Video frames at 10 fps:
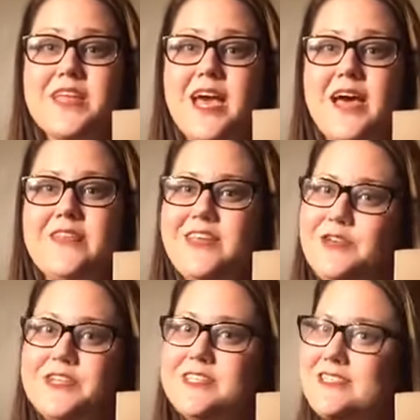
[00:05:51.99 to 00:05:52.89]
and then you
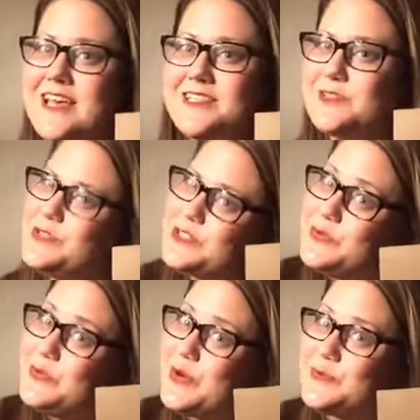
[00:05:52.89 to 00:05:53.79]
can discuss, because who
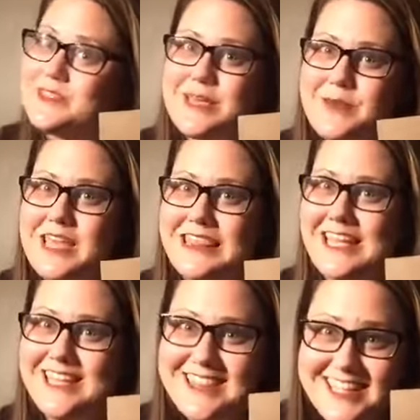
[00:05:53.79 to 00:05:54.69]
knows, they might
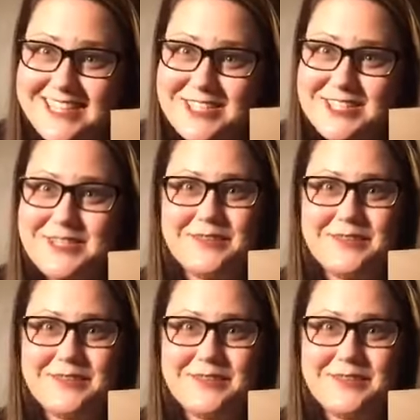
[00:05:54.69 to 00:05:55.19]
think that it's